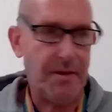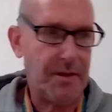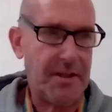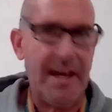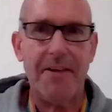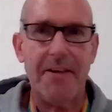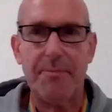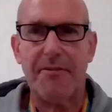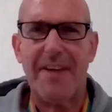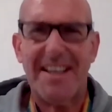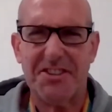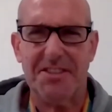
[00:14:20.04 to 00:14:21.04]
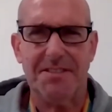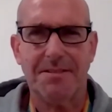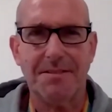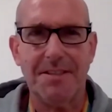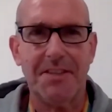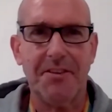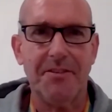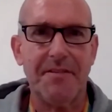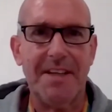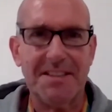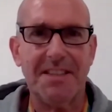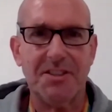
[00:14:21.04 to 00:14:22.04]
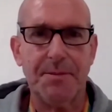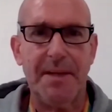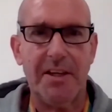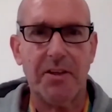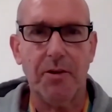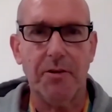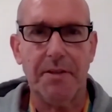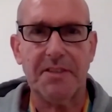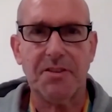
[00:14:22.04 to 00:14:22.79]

caring profession. I don't know if that sounds a bit corny.